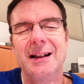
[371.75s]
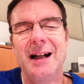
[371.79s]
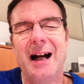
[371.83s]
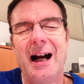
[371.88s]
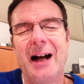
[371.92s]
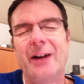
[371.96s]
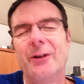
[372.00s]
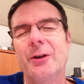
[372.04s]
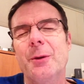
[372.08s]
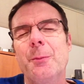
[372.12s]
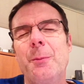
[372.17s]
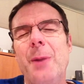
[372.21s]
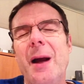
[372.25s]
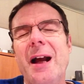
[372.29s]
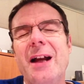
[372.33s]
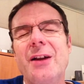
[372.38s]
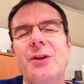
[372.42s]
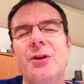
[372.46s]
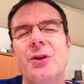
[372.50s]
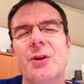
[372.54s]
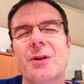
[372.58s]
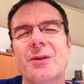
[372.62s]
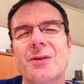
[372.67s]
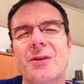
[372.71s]
Our
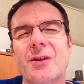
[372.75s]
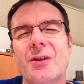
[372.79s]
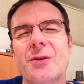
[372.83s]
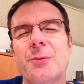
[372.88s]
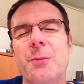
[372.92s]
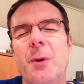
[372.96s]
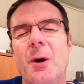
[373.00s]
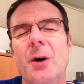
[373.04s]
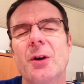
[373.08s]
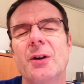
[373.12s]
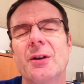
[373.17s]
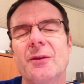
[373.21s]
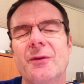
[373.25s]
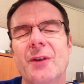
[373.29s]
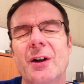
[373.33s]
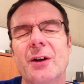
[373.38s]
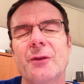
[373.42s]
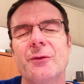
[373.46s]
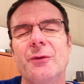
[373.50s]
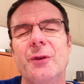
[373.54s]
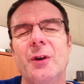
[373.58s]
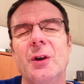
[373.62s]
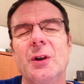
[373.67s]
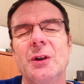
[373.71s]
impatience is part of our
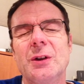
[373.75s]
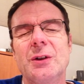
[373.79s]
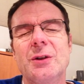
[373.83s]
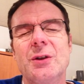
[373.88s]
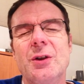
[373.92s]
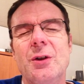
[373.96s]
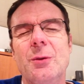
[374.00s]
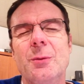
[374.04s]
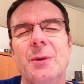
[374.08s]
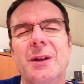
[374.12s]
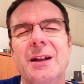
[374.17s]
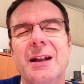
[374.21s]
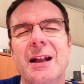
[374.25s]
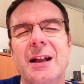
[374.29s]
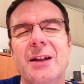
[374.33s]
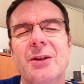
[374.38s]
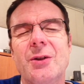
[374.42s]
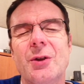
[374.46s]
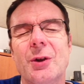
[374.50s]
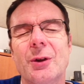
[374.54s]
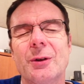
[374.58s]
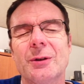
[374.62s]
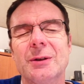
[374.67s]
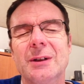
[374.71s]
fallen human
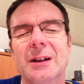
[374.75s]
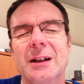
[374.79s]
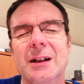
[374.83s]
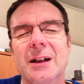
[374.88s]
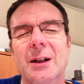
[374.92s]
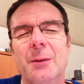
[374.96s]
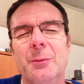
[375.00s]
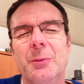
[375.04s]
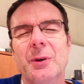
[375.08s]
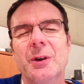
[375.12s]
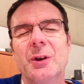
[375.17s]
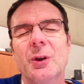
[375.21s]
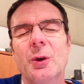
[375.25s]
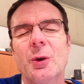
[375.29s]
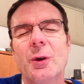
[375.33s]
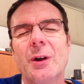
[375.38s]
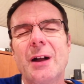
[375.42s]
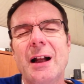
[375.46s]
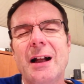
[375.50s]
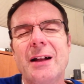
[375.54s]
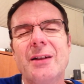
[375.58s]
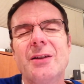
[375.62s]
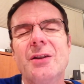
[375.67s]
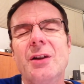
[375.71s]
nature. But Lord,
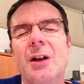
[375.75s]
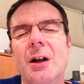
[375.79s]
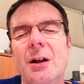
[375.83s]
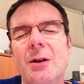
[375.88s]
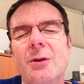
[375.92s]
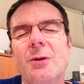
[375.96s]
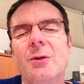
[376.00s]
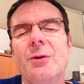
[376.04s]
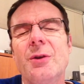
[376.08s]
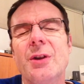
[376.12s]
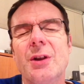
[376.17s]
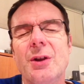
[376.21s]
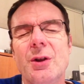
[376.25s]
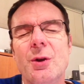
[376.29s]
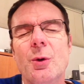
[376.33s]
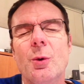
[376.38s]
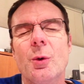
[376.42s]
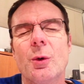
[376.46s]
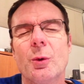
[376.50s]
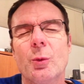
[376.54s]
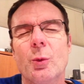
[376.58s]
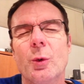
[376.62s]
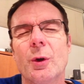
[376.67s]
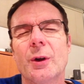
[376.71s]
I know that You
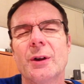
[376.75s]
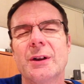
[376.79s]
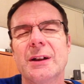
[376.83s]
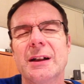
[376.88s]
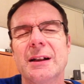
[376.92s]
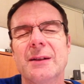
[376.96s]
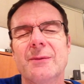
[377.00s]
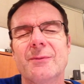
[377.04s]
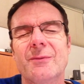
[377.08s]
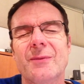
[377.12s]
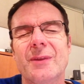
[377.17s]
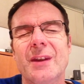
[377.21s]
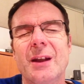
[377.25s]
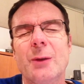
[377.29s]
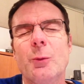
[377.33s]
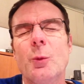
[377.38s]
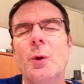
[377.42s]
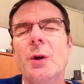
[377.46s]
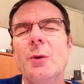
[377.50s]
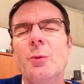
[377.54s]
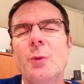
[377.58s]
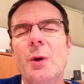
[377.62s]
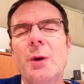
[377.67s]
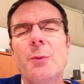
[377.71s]
are working. That
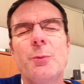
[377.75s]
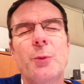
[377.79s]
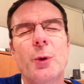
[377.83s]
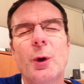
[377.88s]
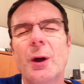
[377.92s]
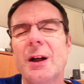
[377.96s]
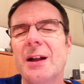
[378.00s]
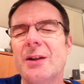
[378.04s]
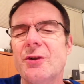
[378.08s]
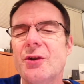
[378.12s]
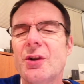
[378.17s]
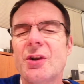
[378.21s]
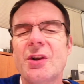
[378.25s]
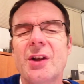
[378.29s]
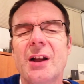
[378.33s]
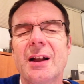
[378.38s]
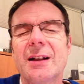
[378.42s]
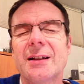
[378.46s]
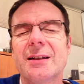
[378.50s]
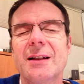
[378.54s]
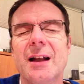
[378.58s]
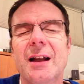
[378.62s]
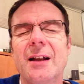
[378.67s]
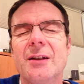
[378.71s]
when we pray, just
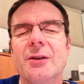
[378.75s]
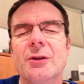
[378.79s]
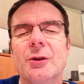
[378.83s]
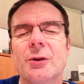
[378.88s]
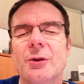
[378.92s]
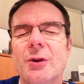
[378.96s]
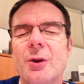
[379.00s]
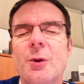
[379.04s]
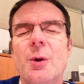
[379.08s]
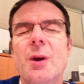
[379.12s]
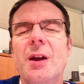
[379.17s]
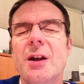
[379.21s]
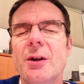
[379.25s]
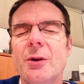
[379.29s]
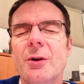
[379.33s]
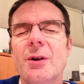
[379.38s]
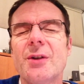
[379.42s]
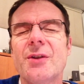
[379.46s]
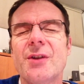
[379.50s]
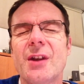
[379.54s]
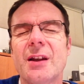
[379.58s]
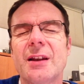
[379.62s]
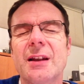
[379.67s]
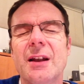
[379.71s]
like Daniel, You hear
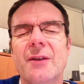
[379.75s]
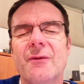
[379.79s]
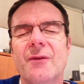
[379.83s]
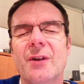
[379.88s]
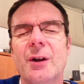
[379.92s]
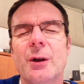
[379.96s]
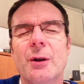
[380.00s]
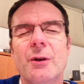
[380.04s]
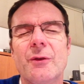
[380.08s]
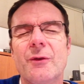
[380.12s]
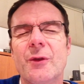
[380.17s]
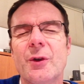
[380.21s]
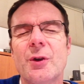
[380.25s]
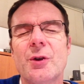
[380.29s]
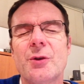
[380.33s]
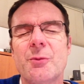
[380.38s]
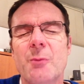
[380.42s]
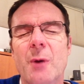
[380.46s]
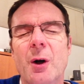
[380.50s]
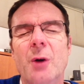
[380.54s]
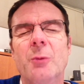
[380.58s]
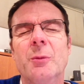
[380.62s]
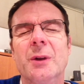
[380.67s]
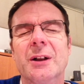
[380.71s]
us at that very first
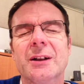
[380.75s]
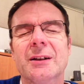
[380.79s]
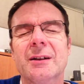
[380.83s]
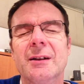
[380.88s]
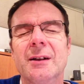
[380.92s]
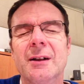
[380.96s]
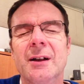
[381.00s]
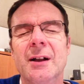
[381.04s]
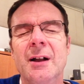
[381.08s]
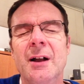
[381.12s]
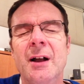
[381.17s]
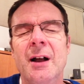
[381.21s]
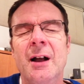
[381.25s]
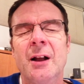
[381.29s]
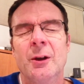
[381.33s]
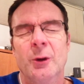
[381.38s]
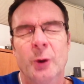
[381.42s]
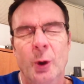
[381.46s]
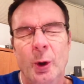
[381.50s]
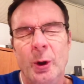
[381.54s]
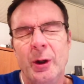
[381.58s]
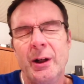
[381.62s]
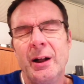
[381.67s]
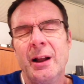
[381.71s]
moment.
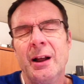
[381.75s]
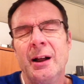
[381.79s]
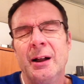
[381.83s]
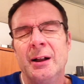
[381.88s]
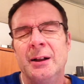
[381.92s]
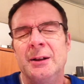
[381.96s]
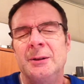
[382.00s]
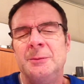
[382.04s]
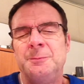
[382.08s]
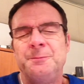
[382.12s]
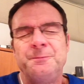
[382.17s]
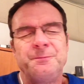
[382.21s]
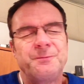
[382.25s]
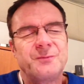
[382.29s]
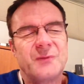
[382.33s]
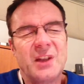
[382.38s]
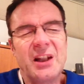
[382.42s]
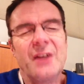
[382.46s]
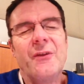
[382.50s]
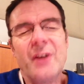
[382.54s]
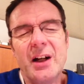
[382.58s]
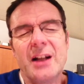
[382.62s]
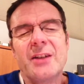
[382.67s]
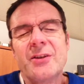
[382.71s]
Lord,
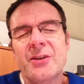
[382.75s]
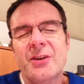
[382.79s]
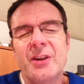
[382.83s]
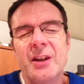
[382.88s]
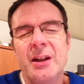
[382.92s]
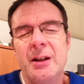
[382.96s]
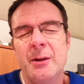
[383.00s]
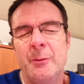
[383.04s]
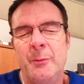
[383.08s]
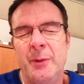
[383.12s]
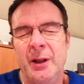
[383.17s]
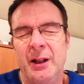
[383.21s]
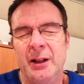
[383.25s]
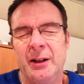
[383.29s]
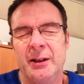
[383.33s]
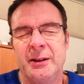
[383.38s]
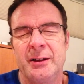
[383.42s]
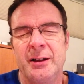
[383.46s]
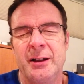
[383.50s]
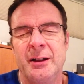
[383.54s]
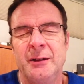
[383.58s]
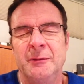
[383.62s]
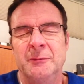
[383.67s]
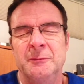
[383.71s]
give us the
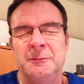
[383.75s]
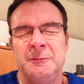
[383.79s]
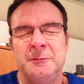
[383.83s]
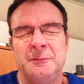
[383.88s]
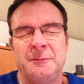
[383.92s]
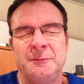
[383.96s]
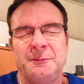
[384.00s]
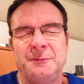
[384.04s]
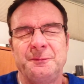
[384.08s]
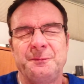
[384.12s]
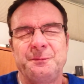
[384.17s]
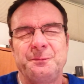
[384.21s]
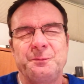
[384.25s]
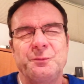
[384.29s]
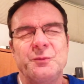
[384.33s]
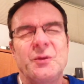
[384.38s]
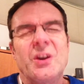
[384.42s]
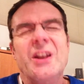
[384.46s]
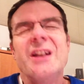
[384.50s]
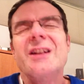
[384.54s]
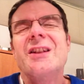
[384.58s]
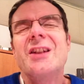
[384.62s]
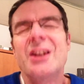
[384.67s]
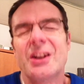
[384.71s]
ability,
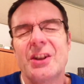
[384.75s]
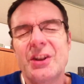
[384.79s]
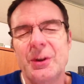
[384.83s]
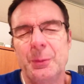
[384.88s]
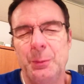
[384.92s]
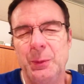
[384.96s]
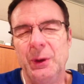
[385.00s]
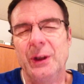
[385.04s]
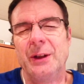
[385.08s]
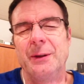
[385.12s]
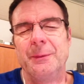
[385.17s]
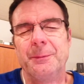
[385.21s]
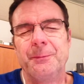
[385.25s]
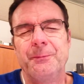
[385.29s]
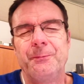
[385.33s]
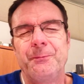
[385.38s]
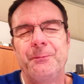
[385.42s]
the discipline,